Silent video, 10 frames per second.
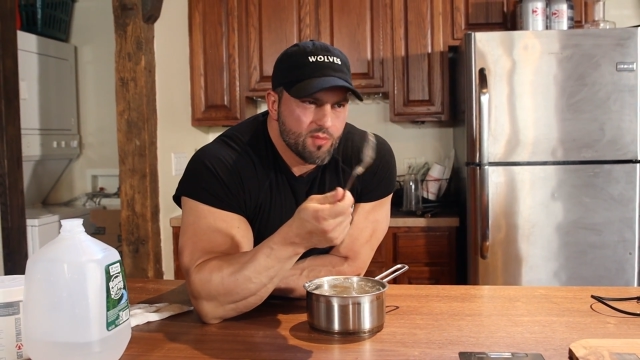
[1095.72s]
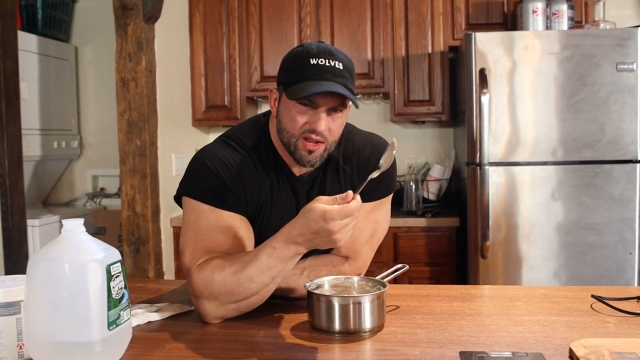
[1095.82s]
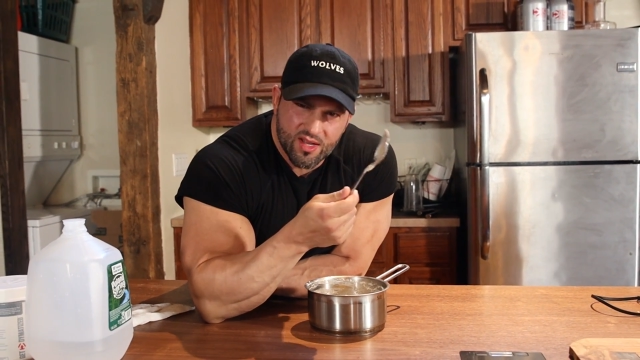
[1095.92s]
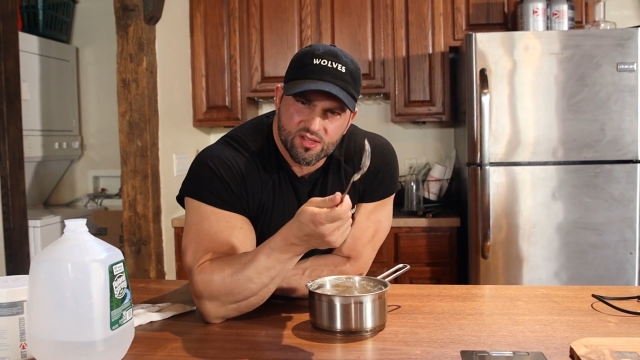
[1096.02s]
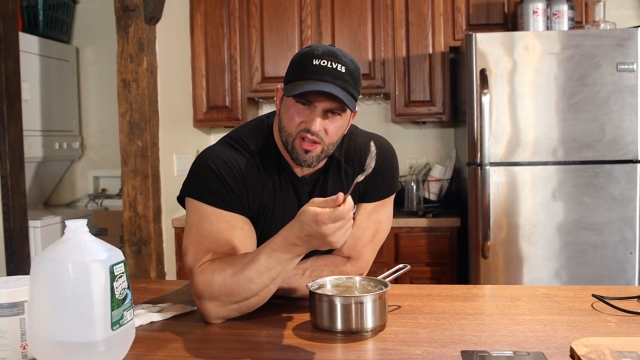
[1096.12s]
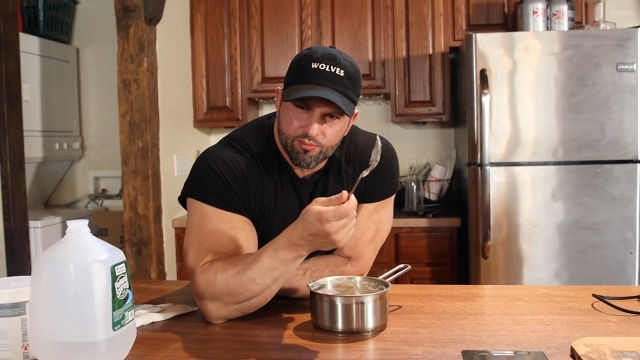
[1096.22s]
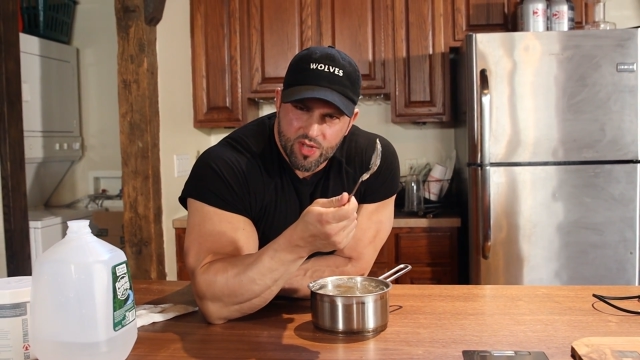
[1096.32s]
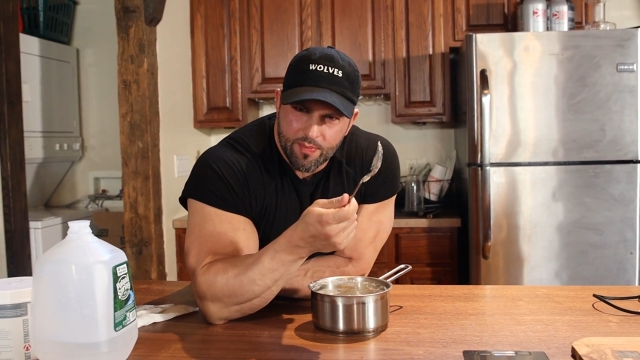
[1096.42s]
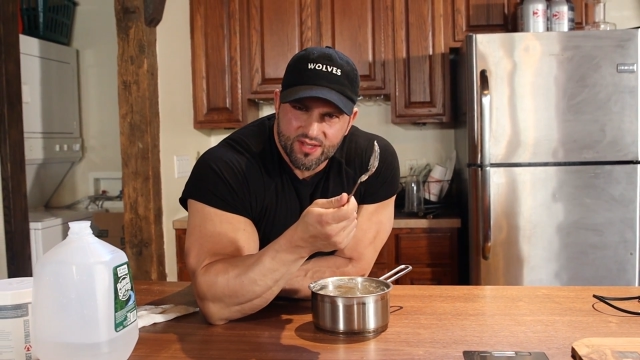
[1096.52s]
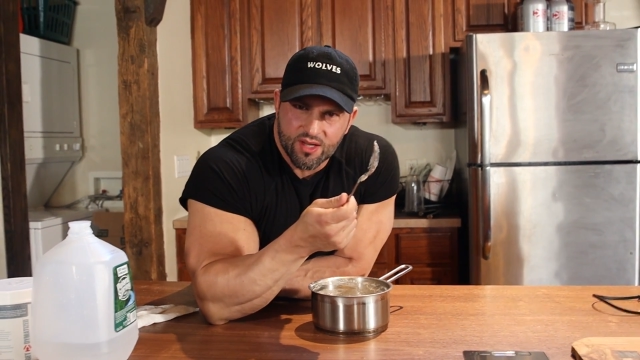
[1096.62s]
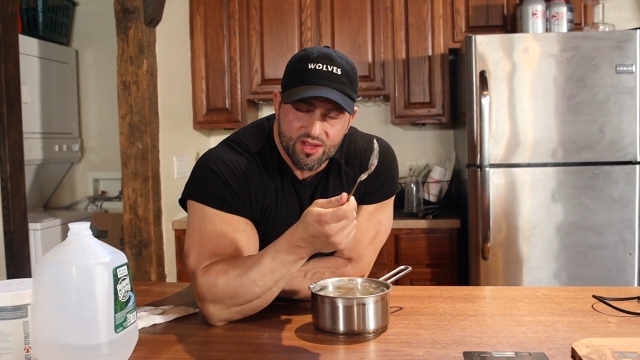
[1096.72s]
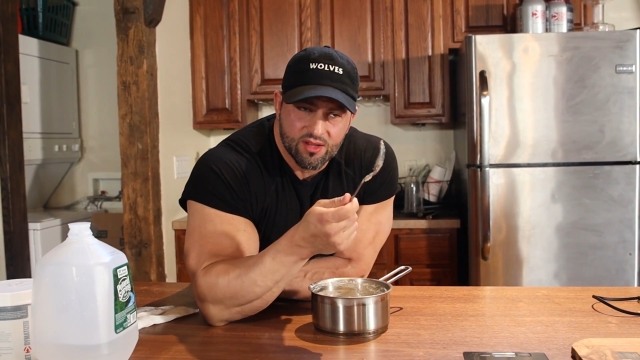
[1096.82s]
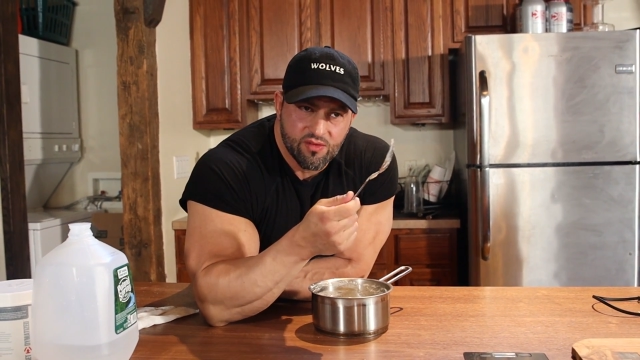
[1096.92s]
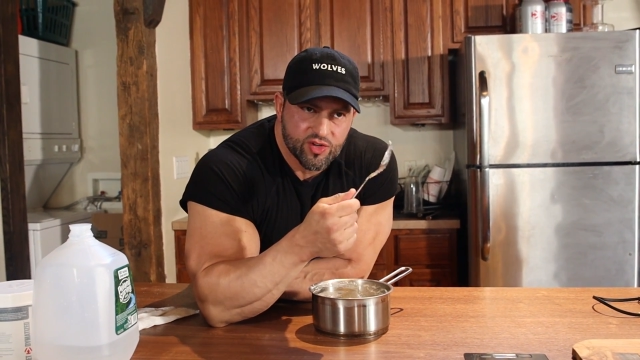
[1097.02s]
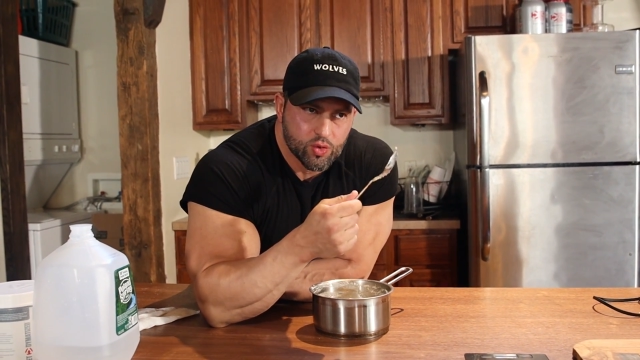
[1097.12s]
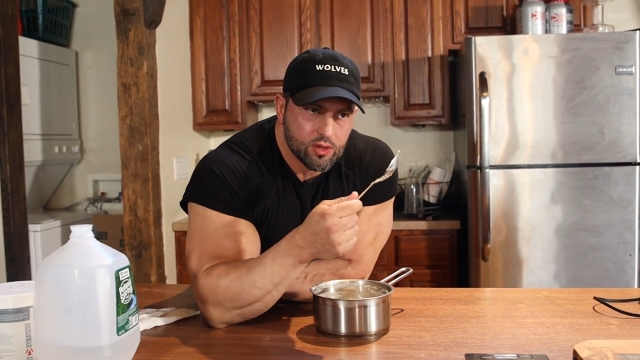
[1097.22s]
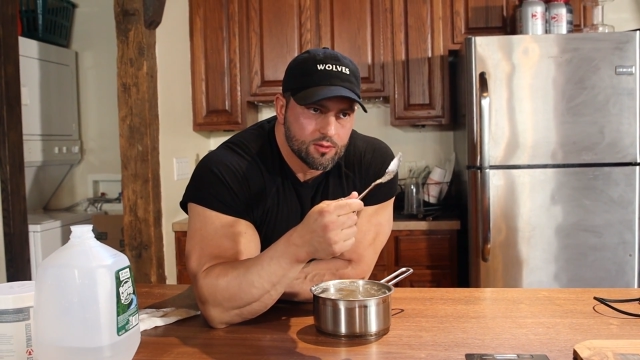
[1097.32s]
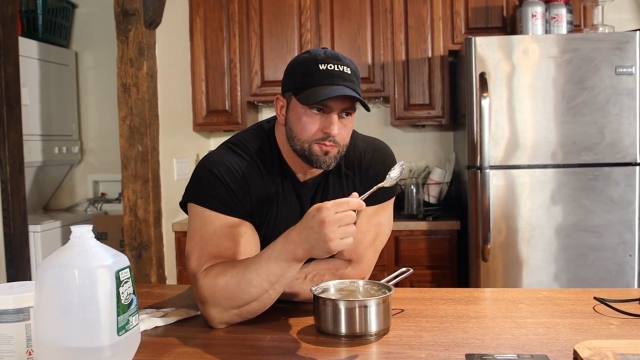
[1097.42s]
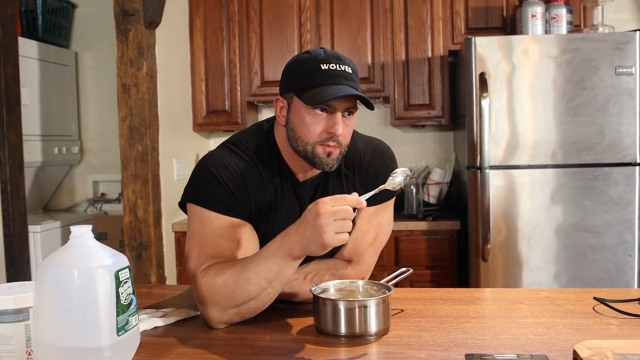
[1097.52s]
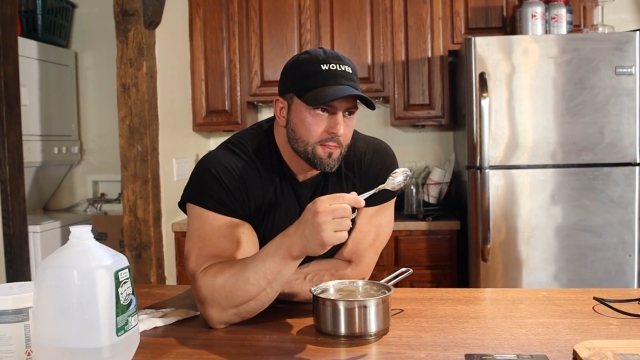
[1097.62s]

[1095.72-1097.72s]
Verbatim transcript: i guess that depends on the individual